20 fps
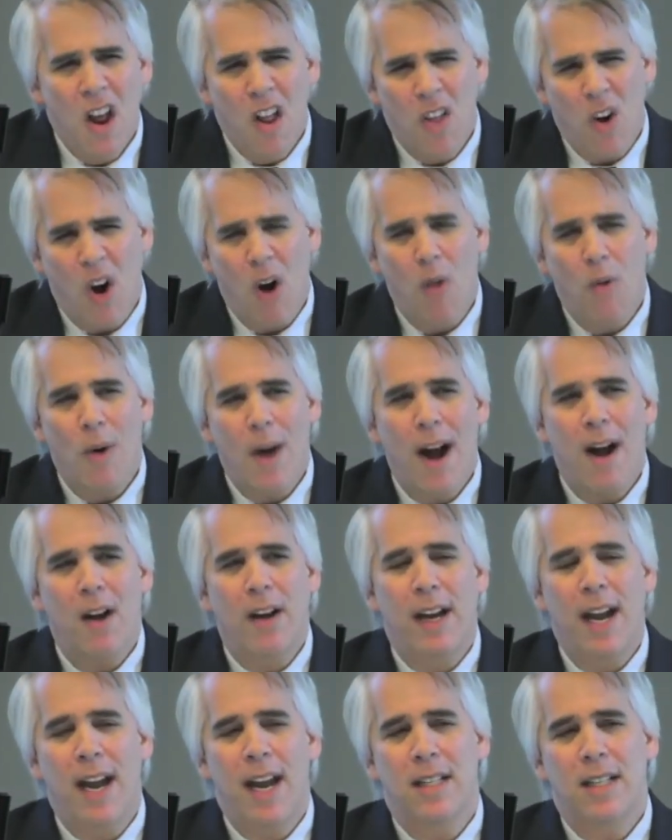There are
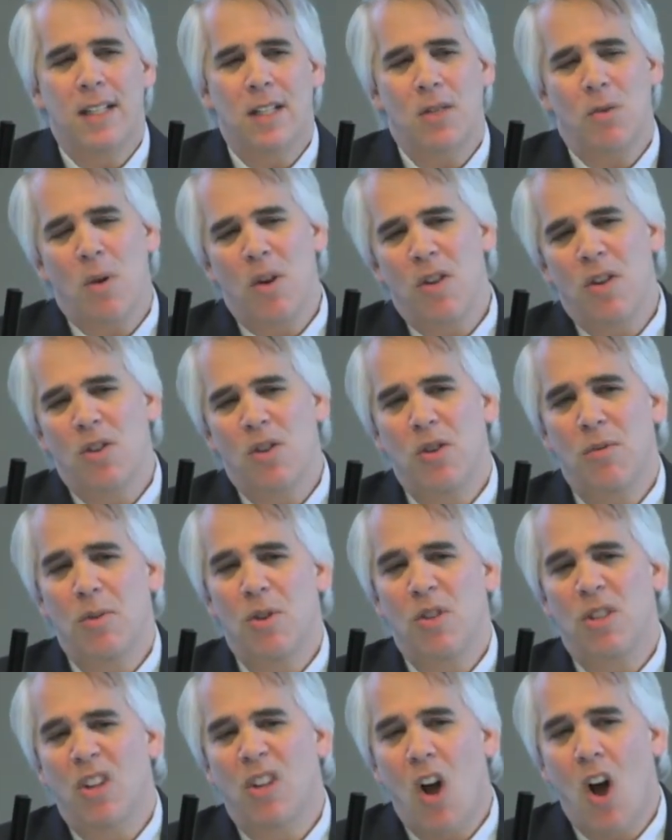rare cases where the tumor
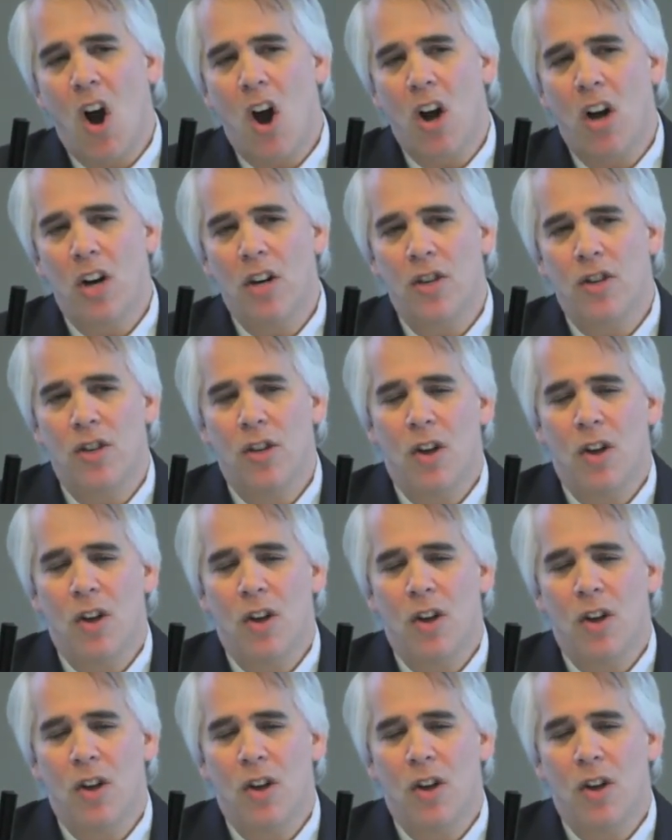is large,